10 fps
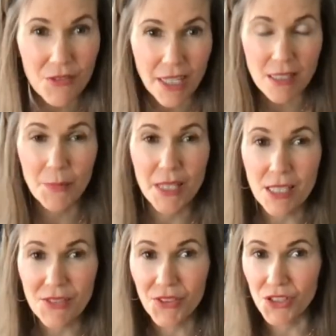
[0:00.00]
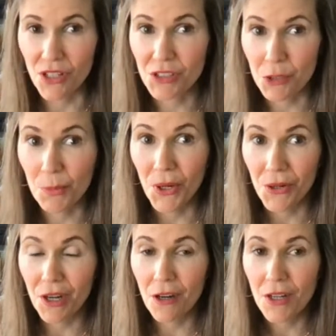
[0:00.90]
recipes for Dr.
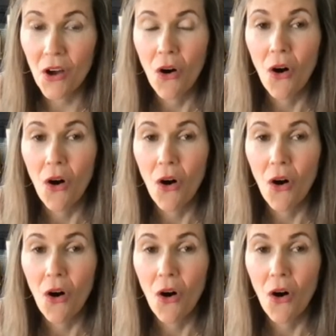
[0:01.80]
Barnard.